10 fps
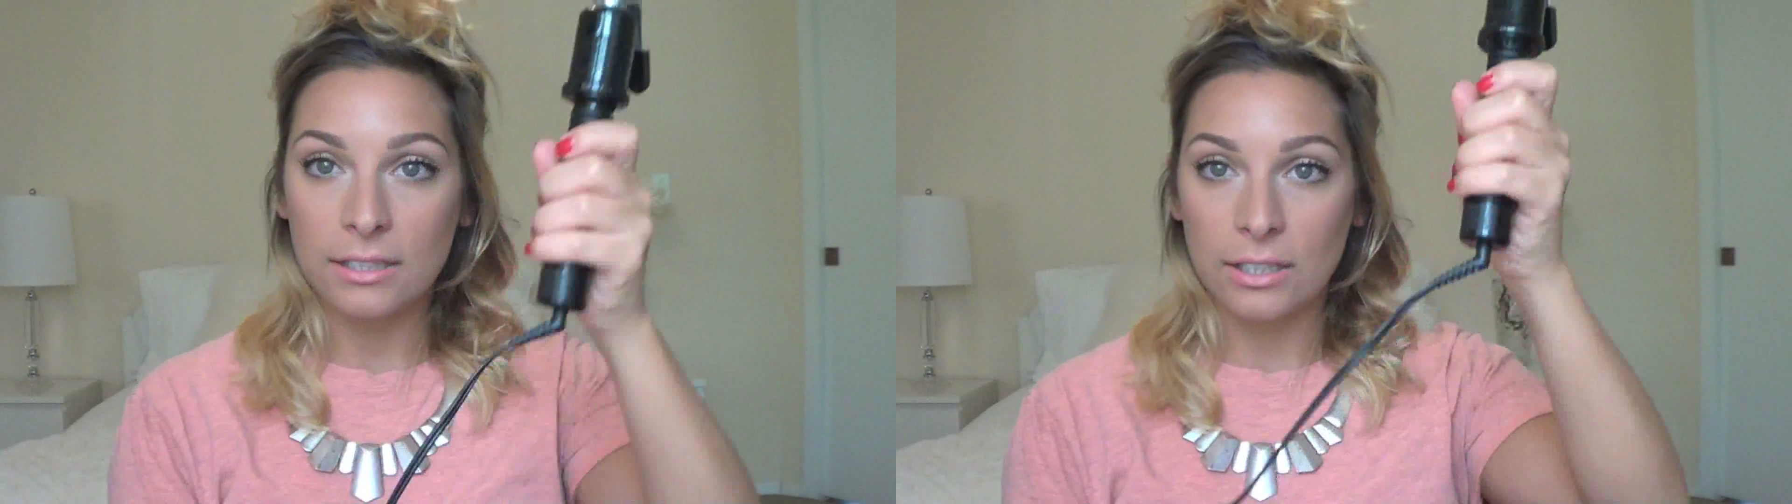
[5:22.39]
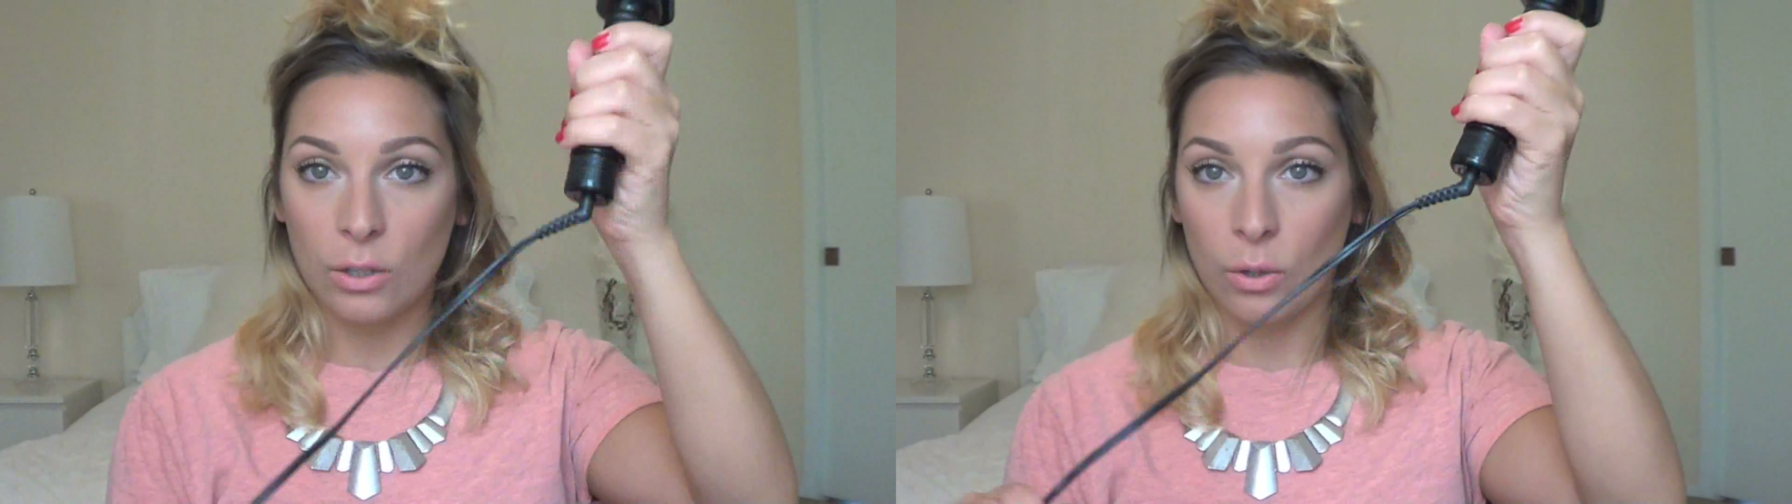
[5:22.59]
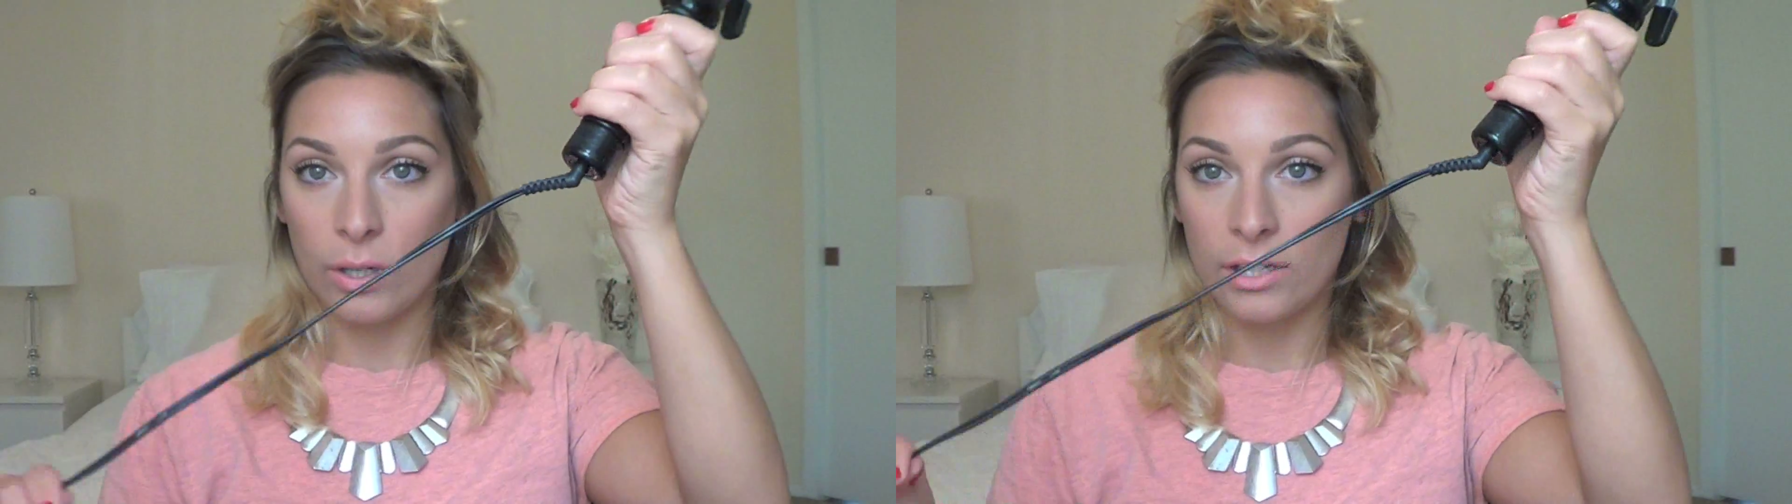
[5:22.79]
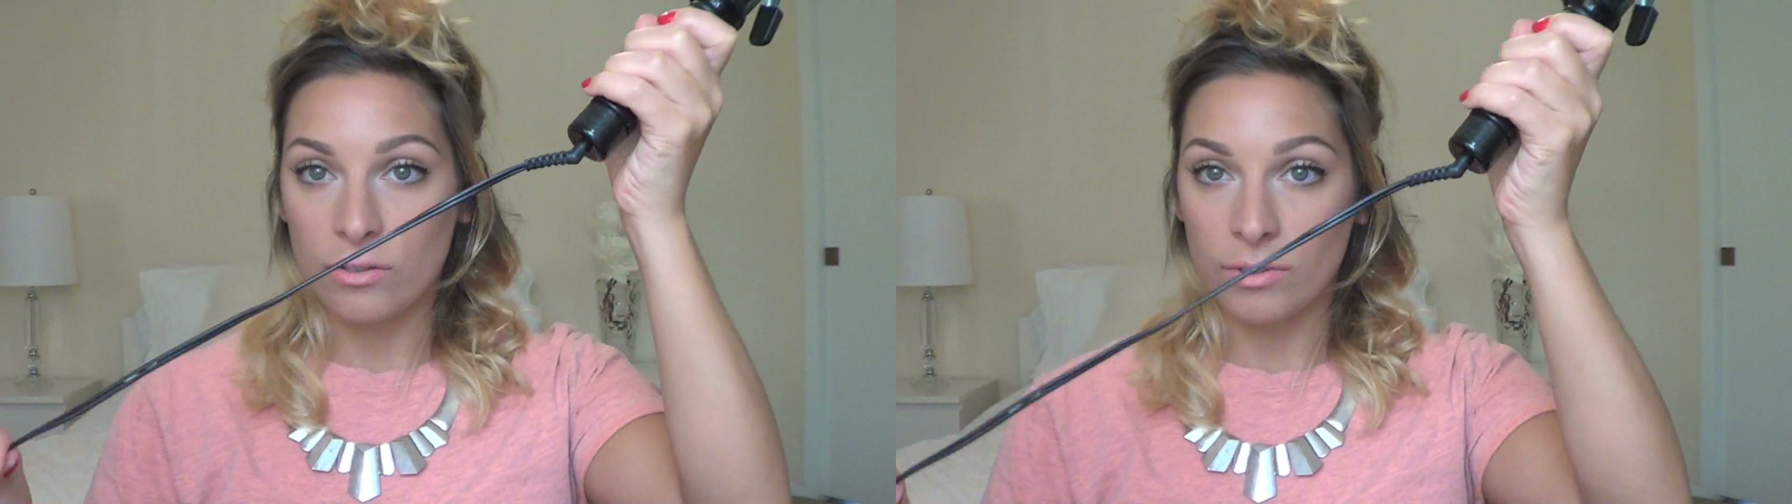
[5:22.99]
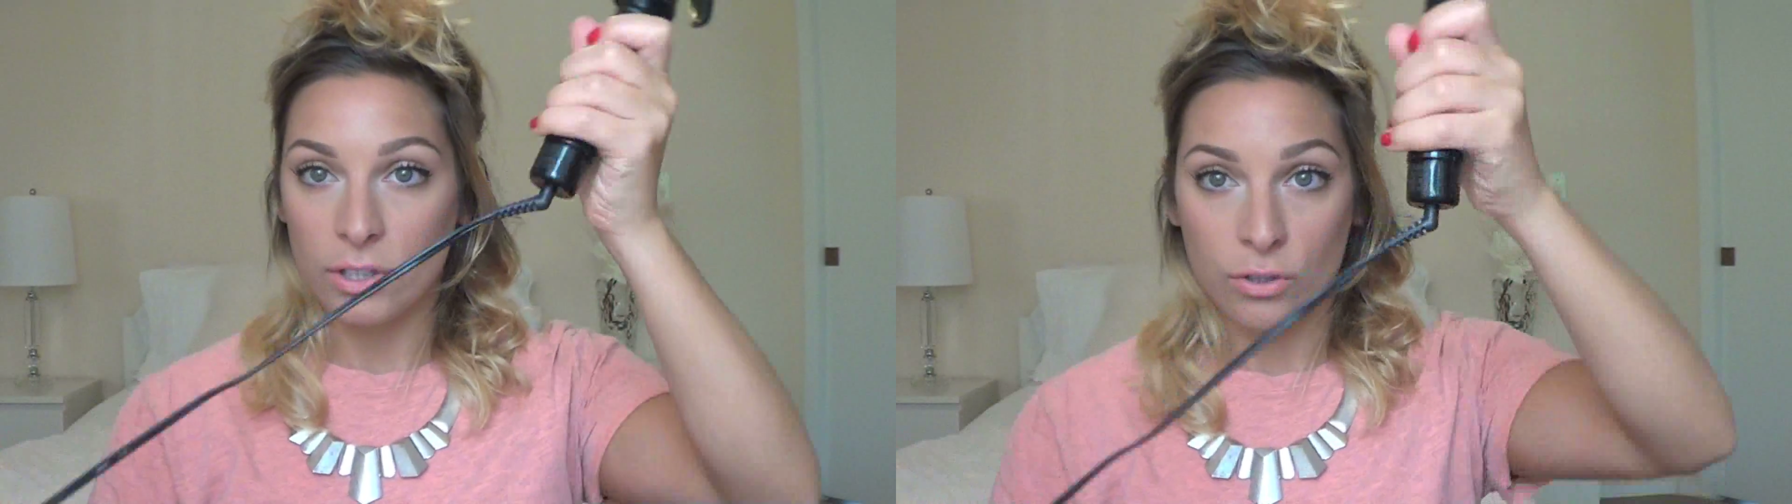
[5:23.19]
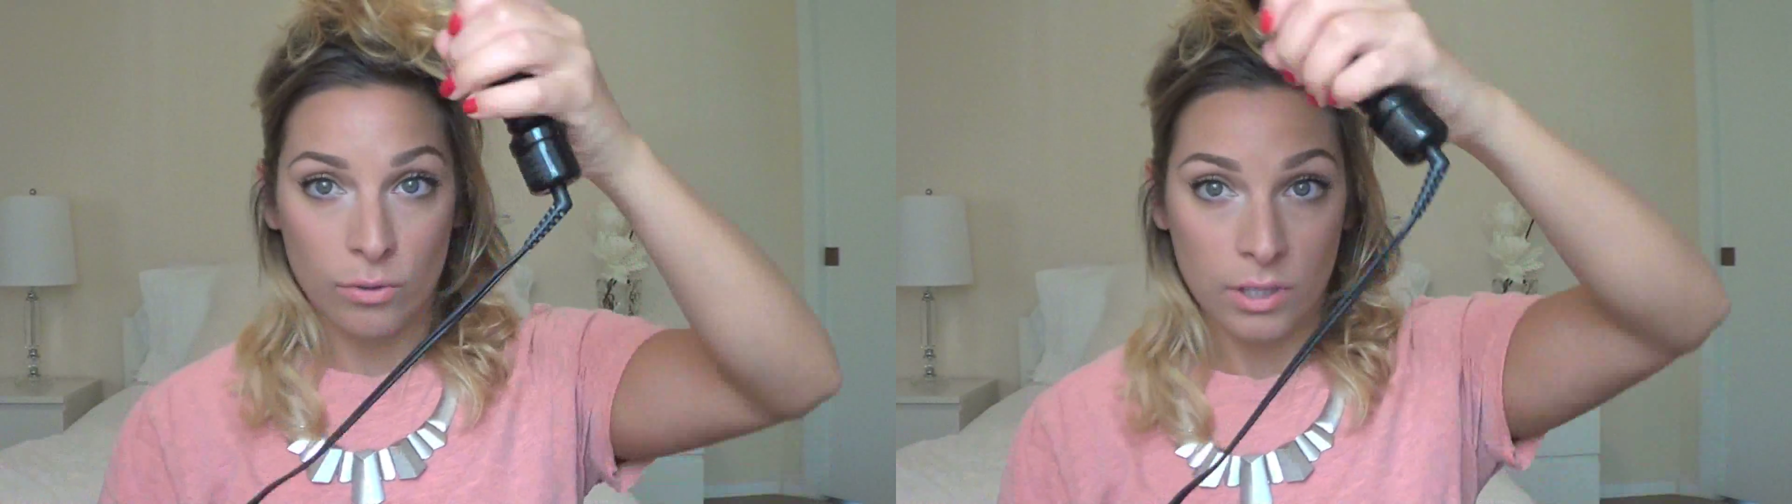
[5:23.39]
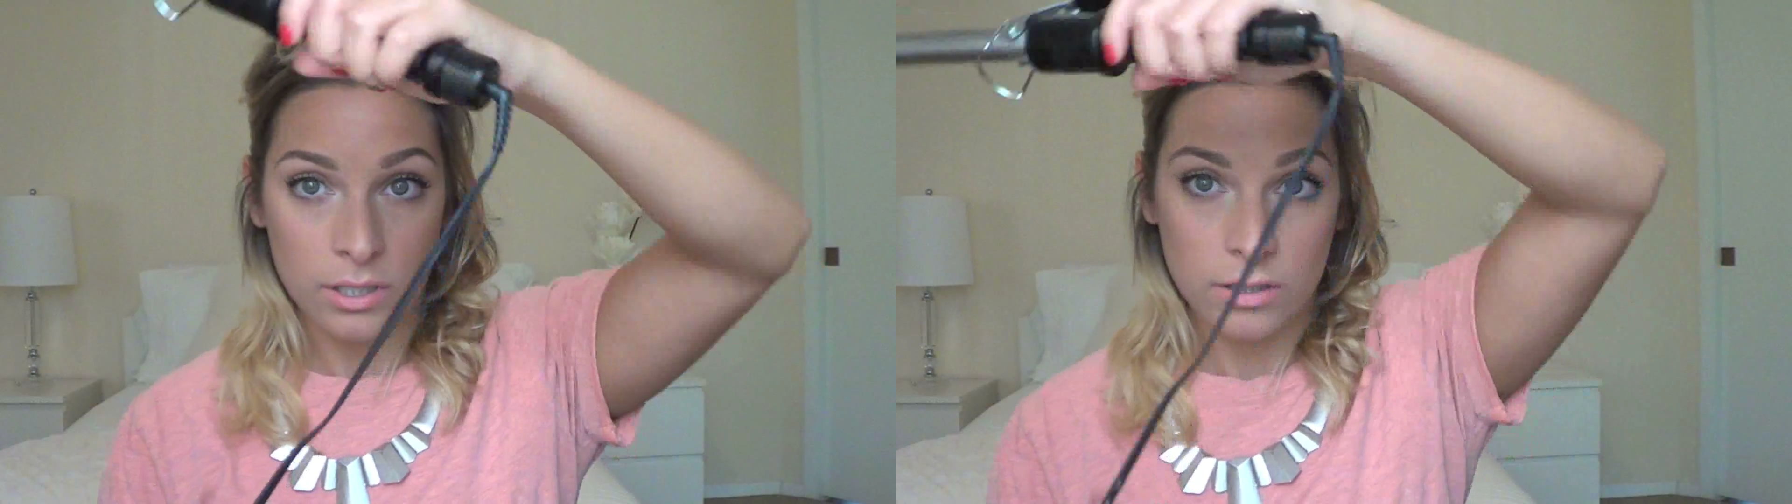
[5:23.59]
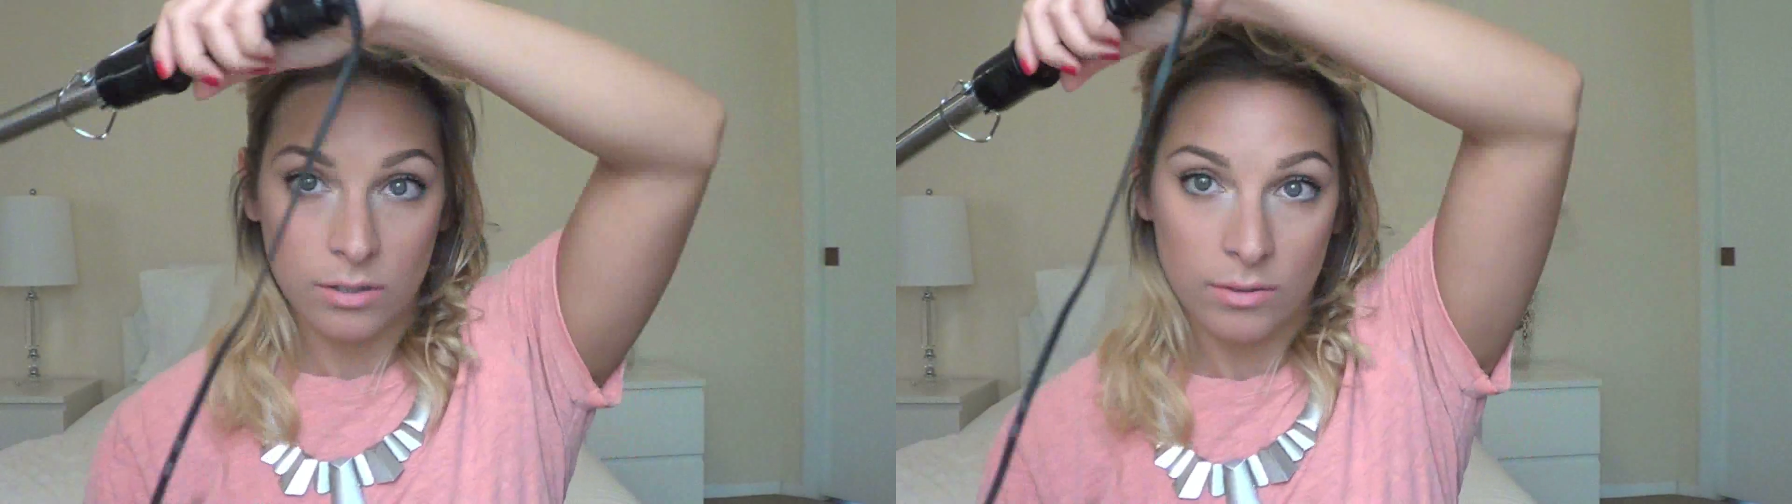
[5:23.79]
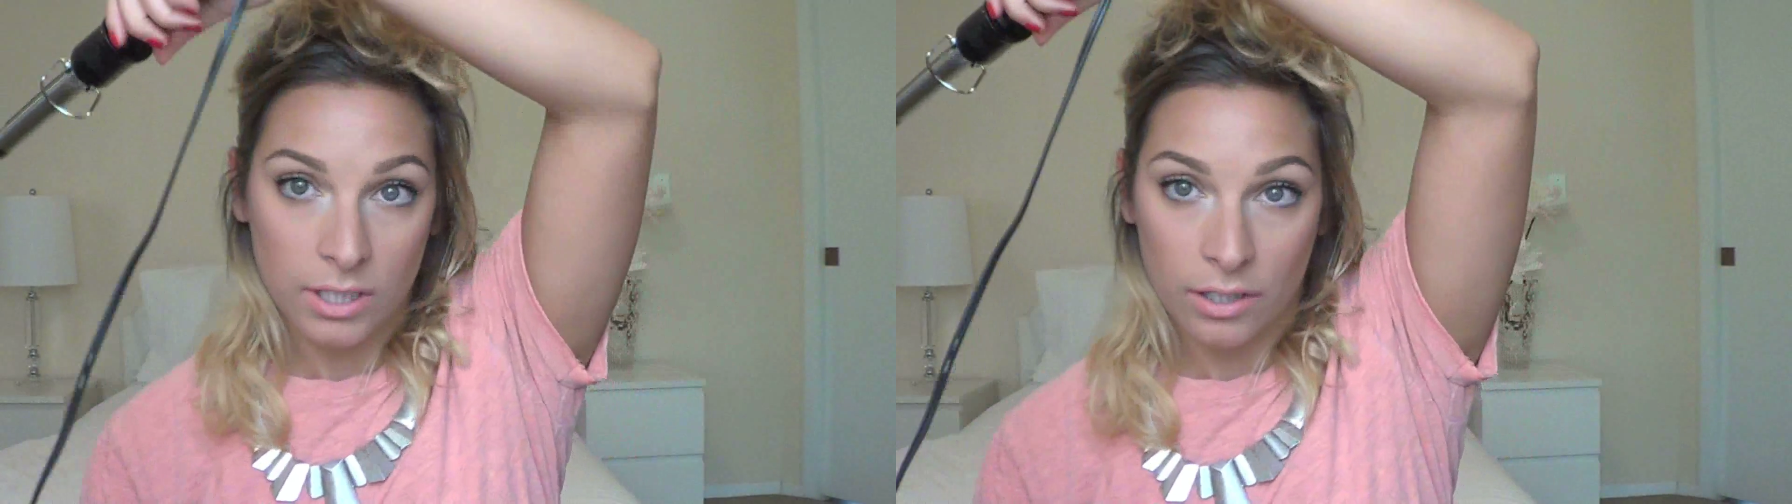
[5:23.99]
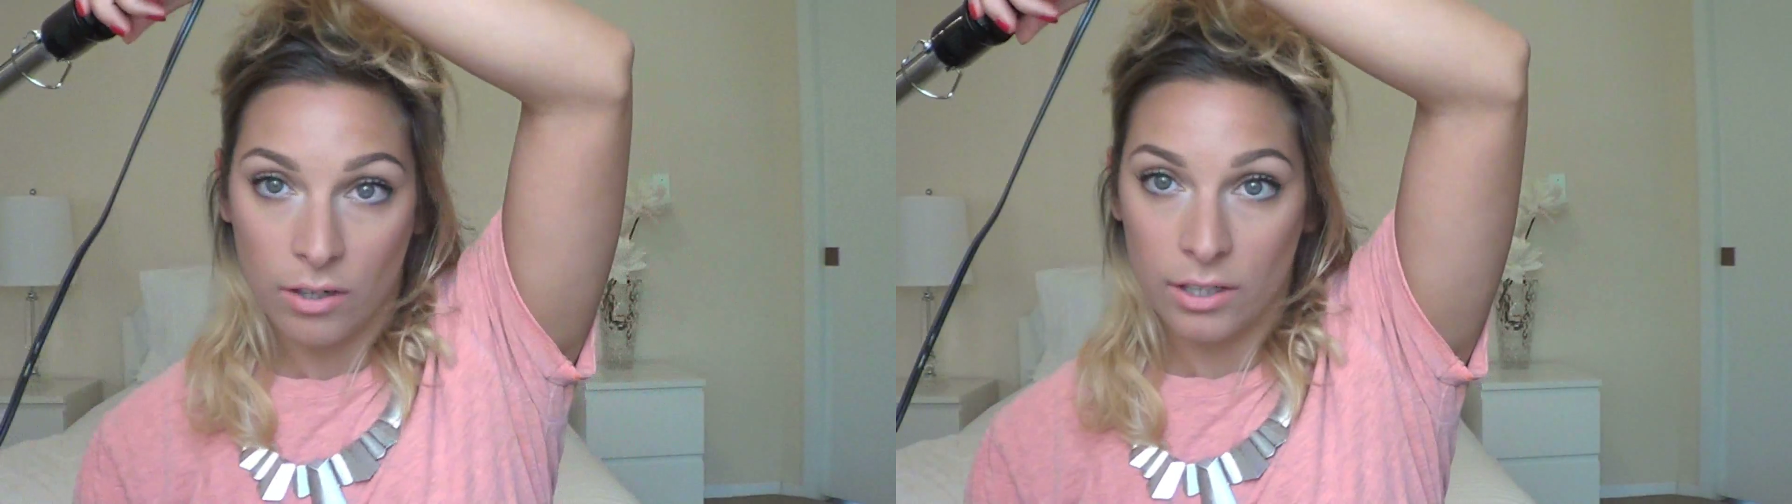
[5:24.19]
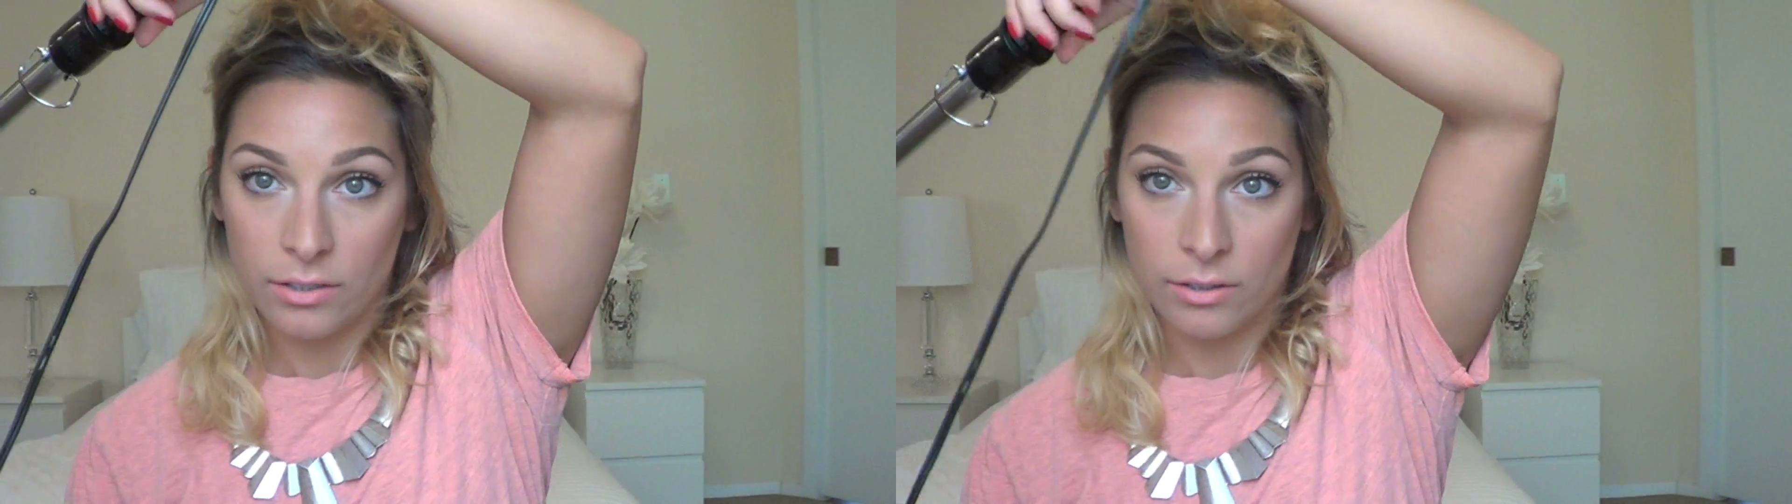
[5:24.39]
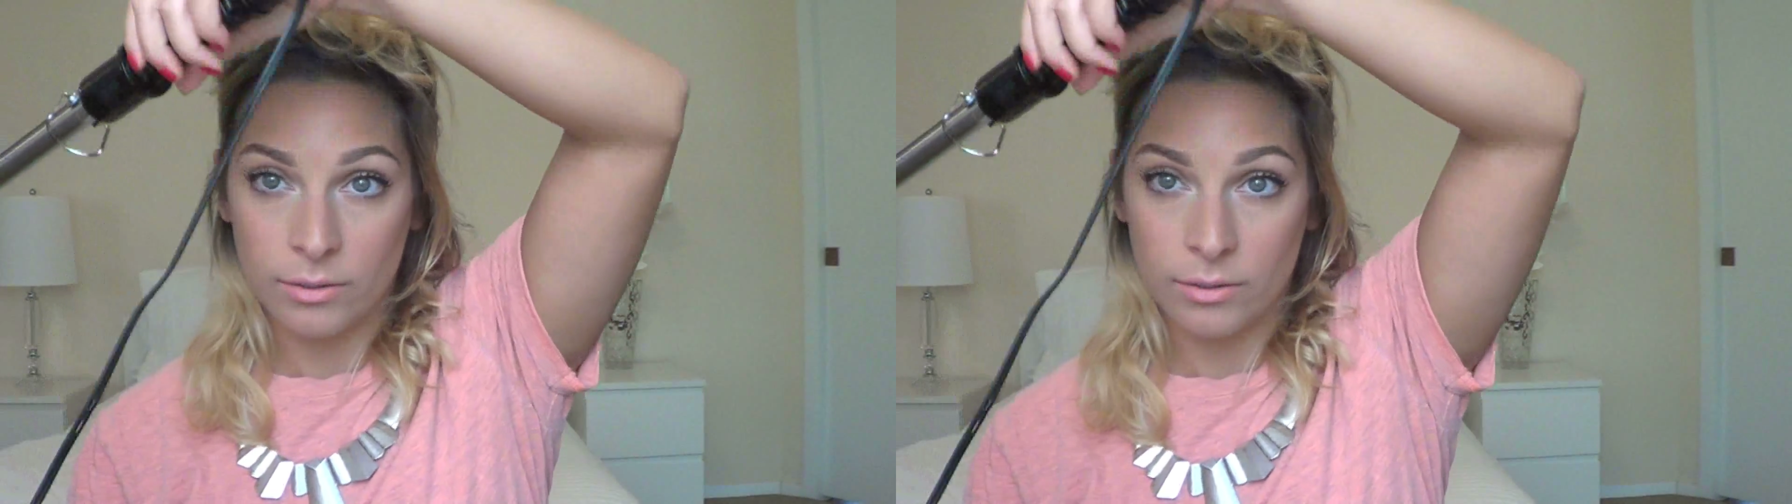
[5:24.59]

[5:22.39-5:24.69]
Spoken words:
The cord is really short, so it's kind of hard to